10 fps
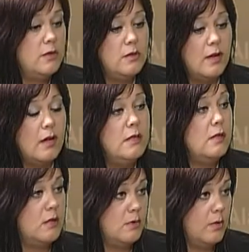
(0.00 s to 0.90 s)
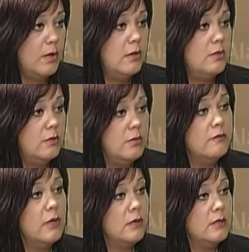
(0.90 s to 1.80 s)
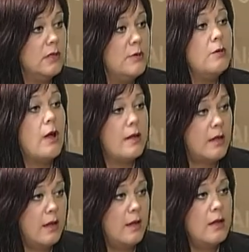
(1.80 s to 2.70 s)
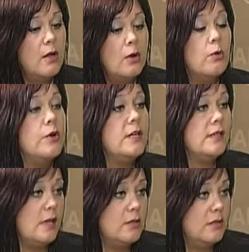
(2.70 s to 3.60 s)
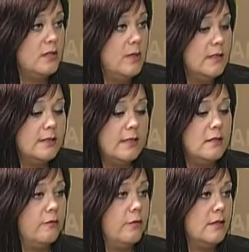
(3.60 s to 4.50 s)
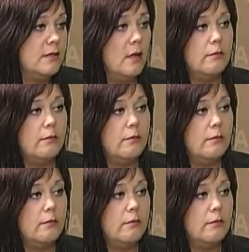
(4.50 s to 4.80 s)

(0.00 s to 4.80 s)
do that, then you want to go to one of our WIA orientations, because that's the first step.